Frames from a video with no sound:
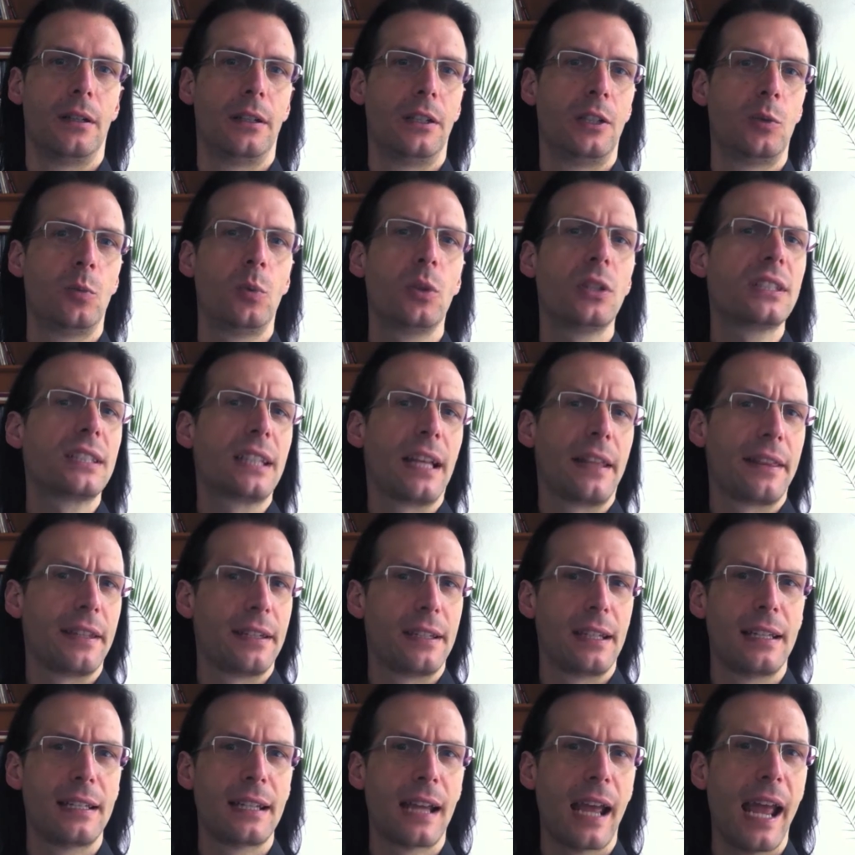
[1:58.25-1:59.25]
You would get the
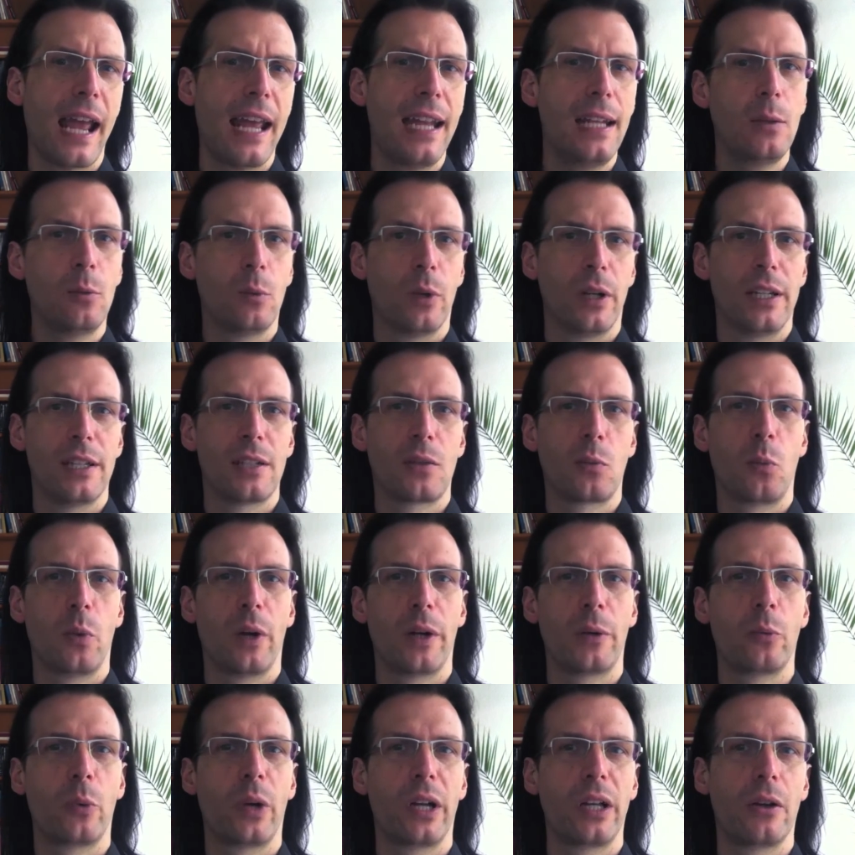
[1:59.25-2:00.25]
data anyways,
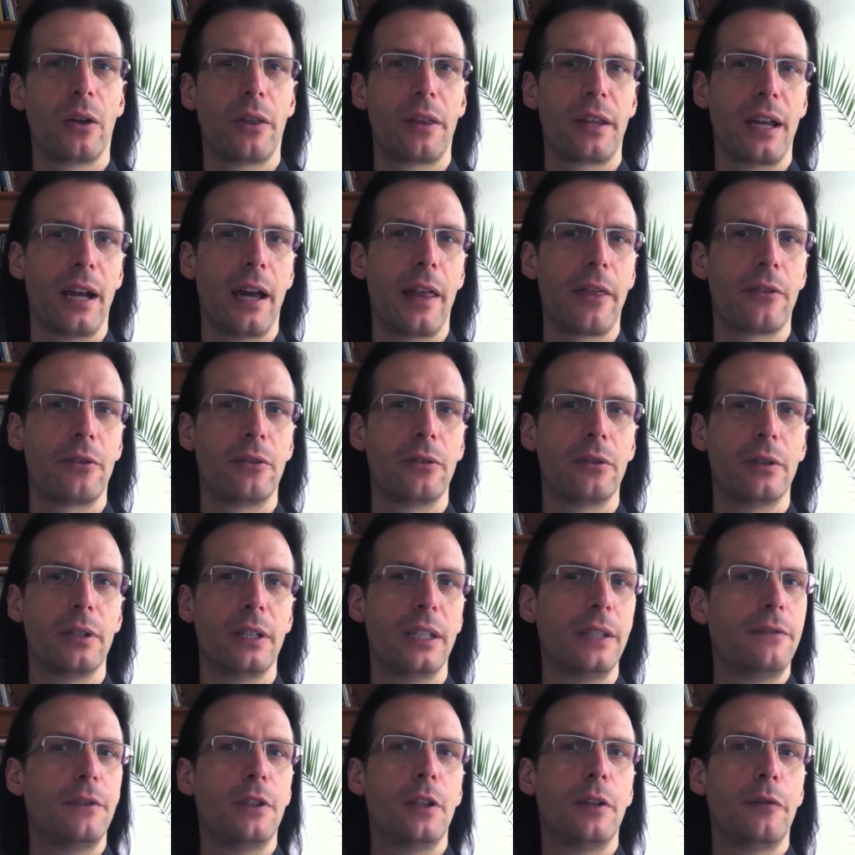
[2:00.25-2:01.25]
one way or the other,
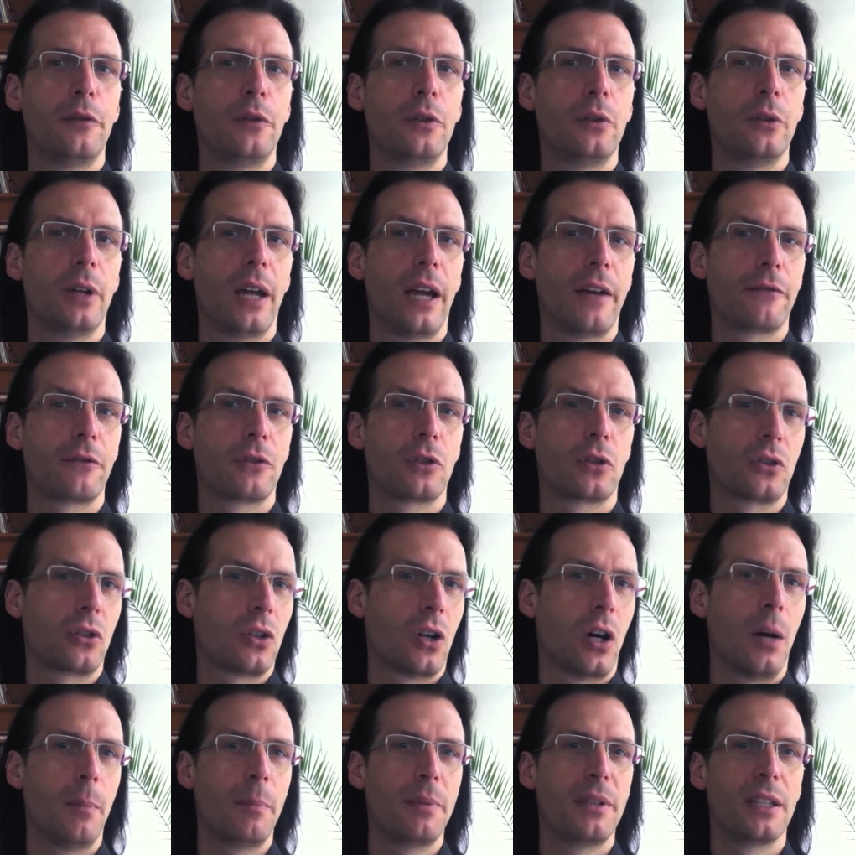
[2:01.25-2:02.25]
even if you have to
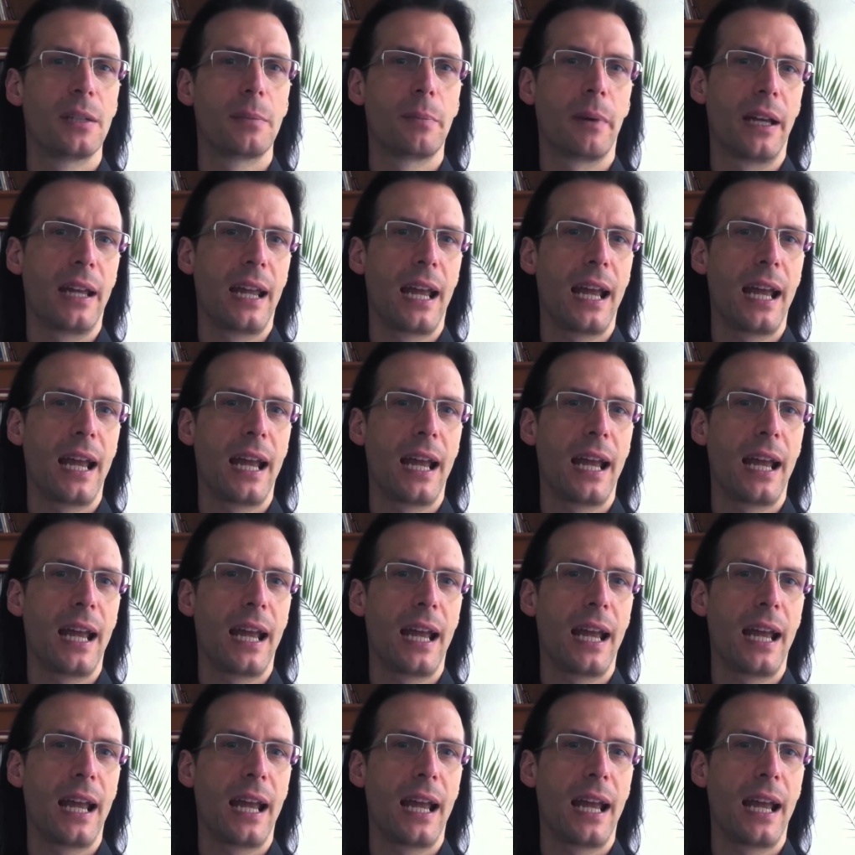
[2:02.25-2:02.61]
copy it by